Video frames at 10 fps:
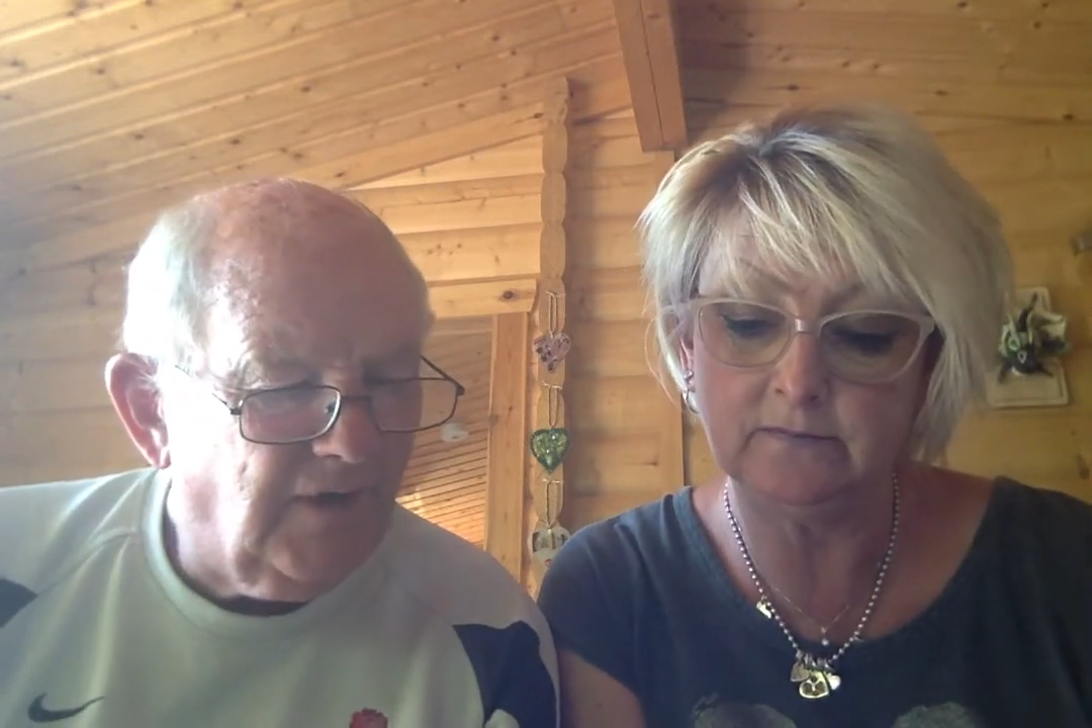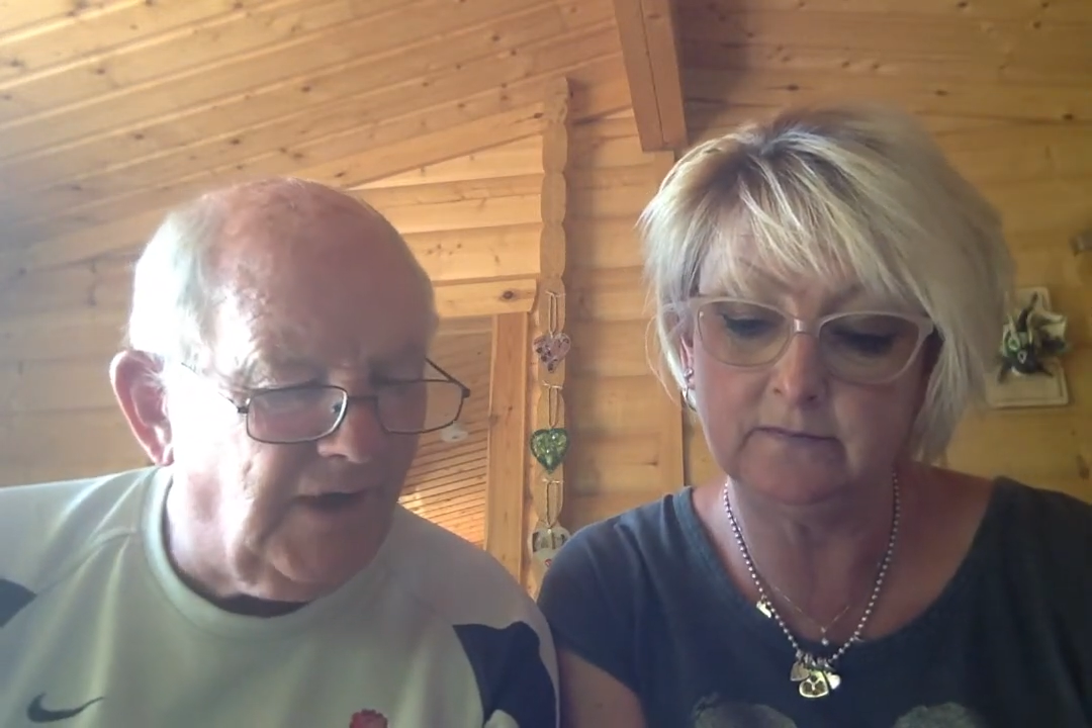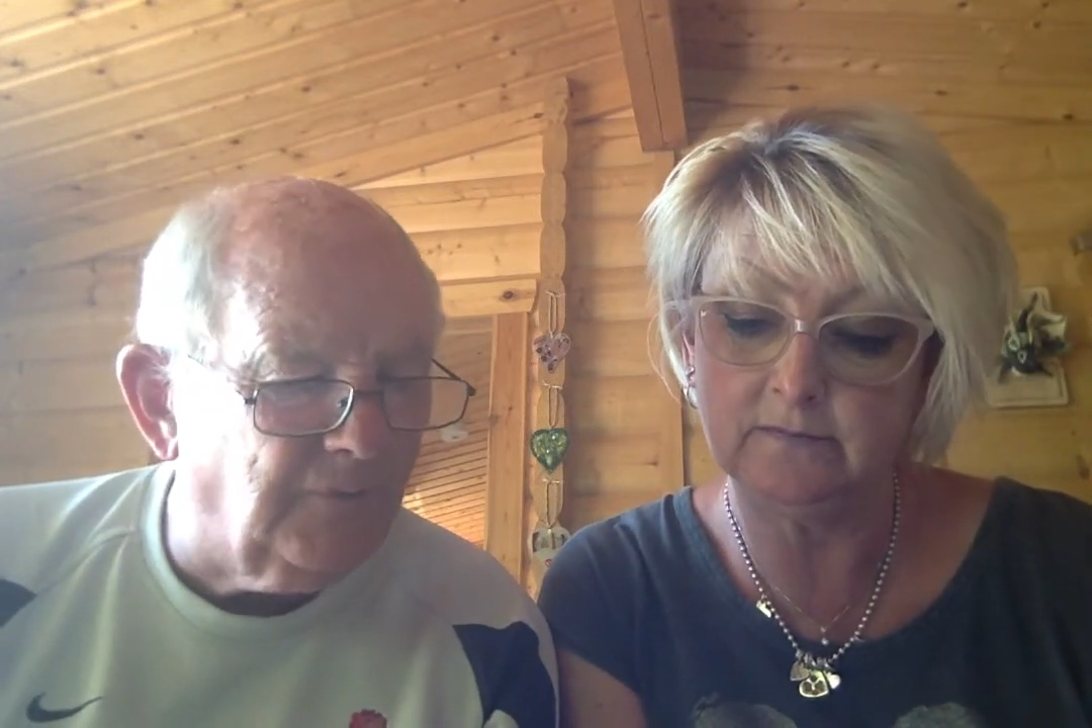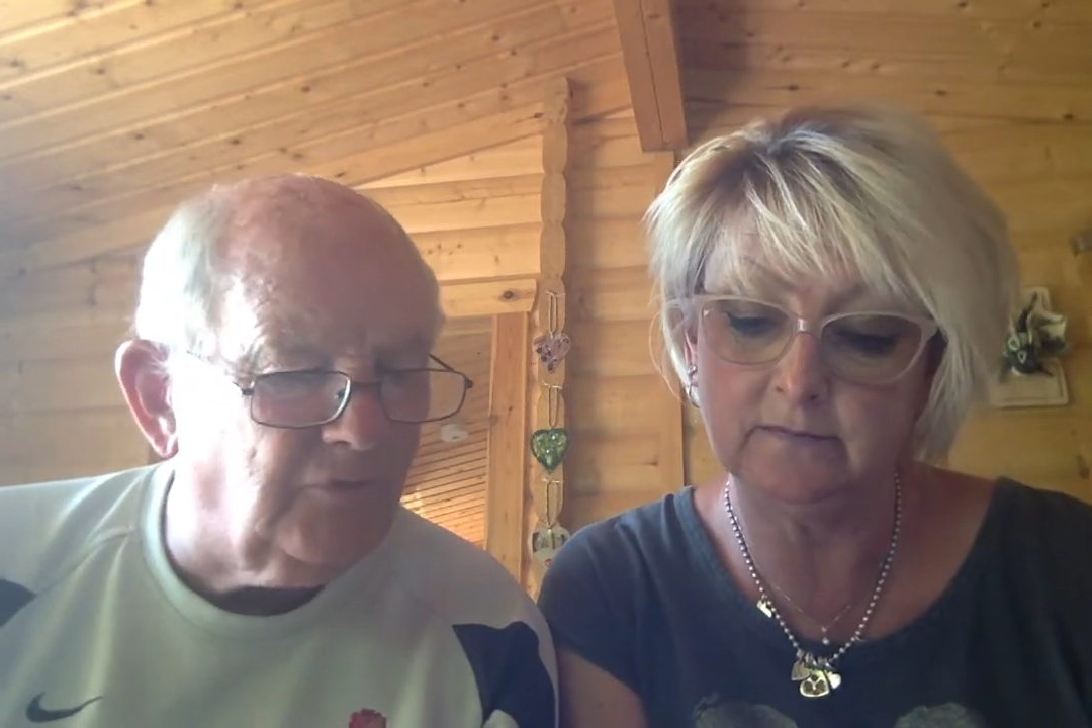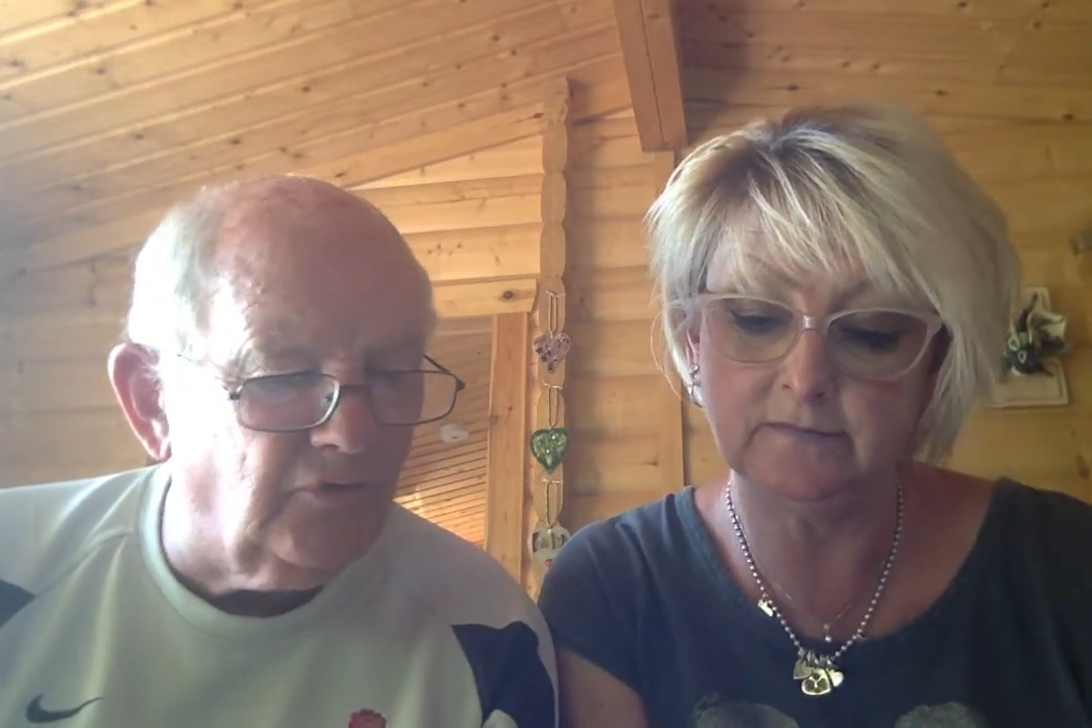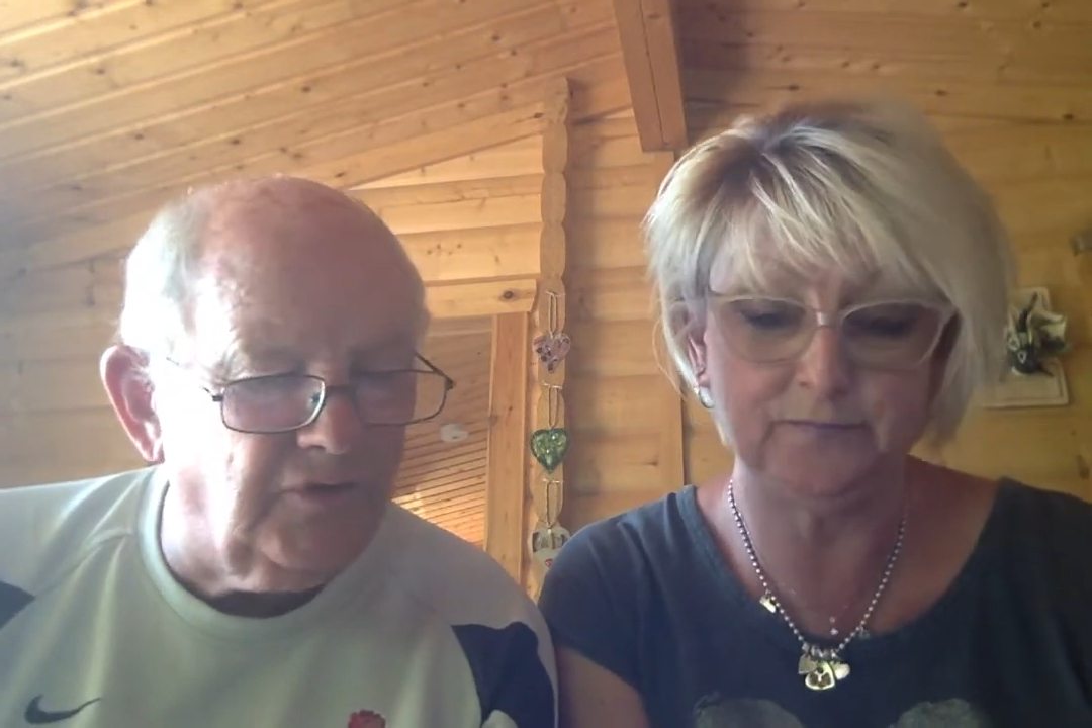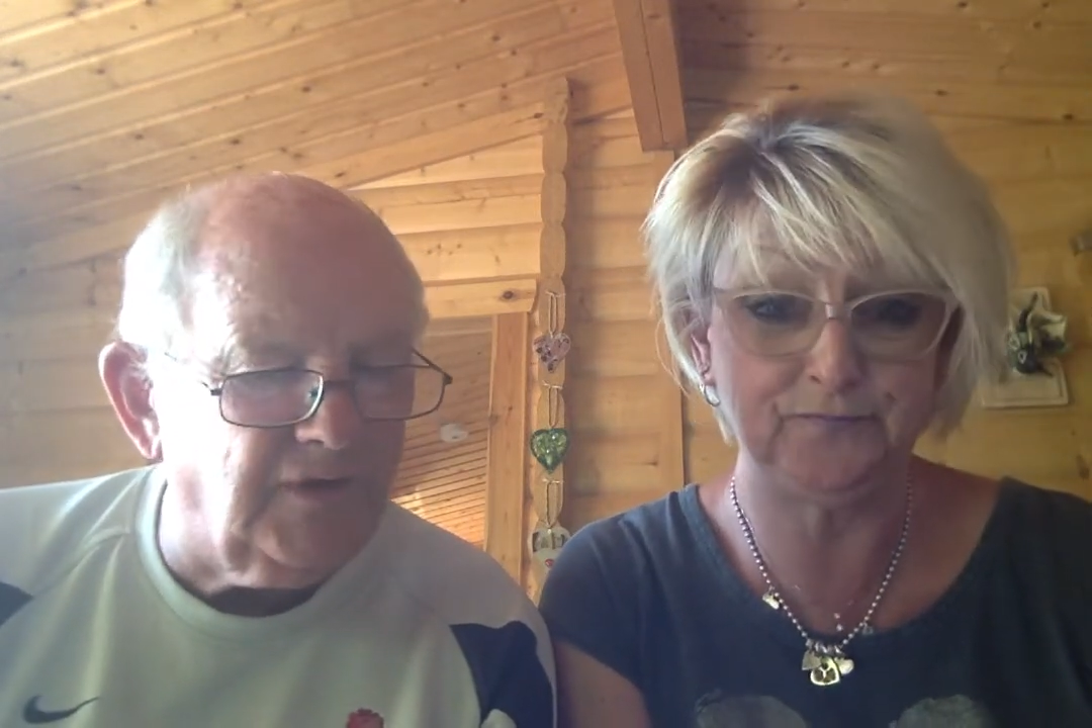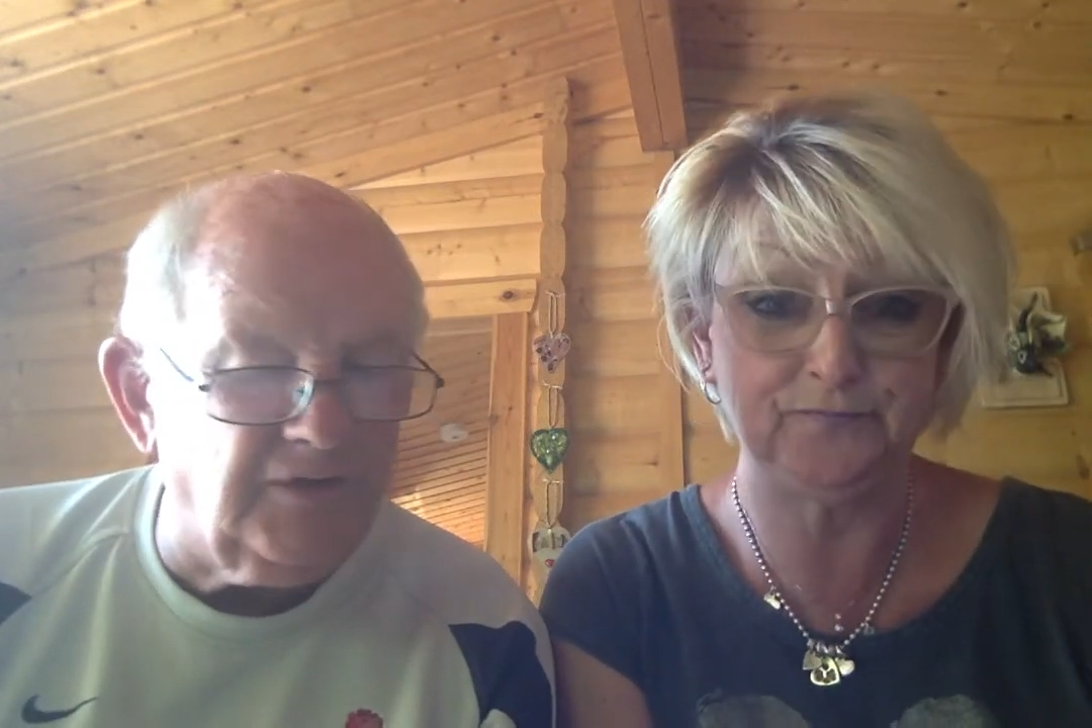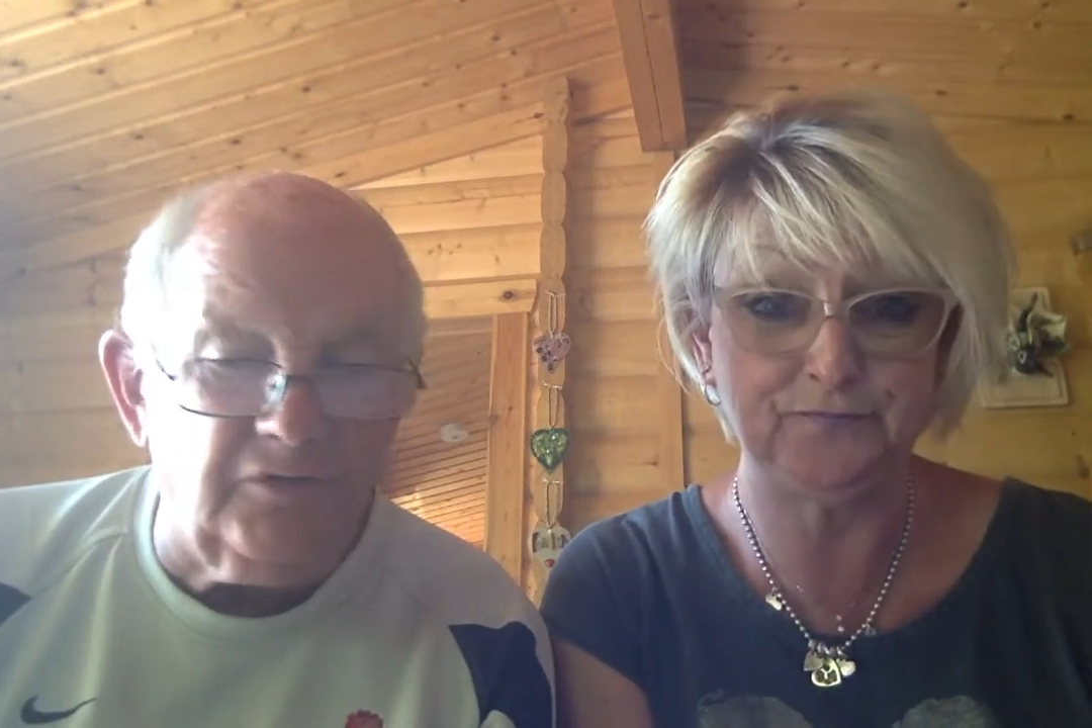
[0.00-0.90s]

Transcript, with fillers: I'm going to get